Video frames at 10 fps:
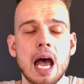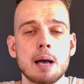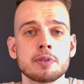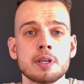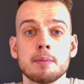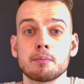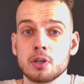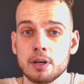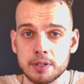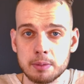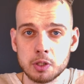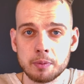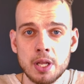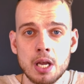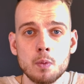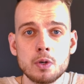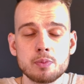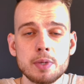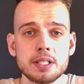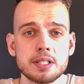app profitable, which
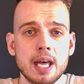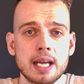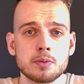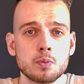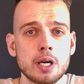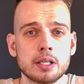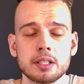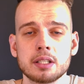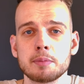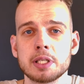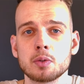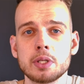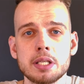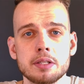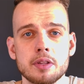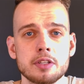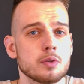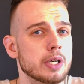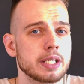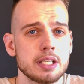means that we are not going to be creating the
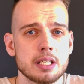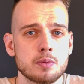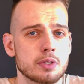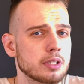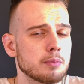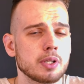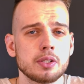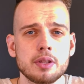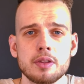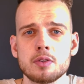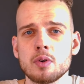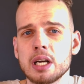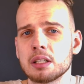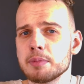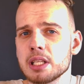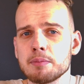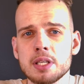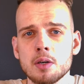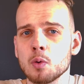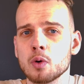new ideas, we're not building the new
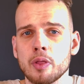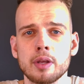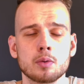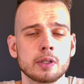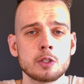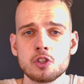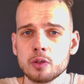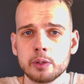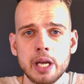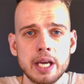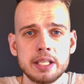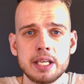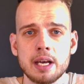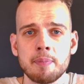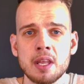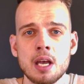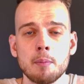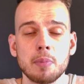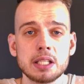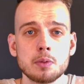Airbnb or the revolutionary idea,
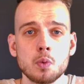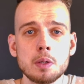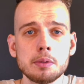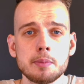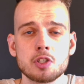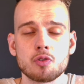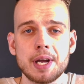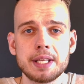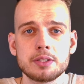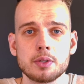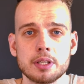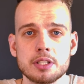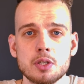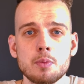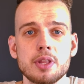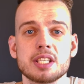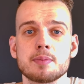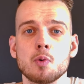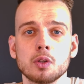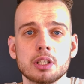but we will be trying to consume the
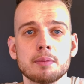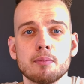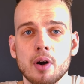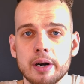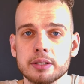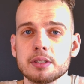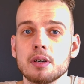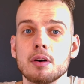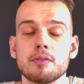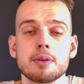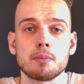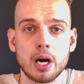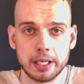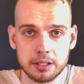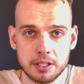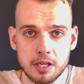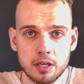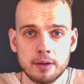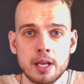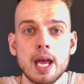smaller part of the market here.
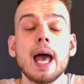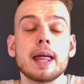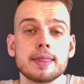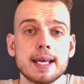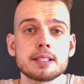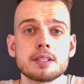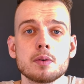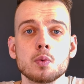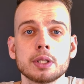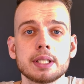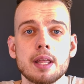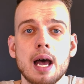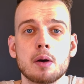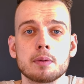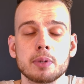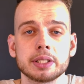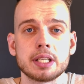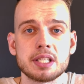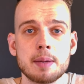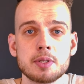And that's what our
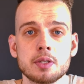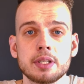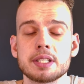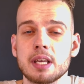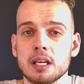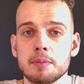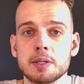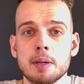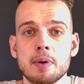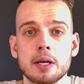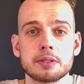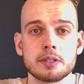podcast episode is going to be about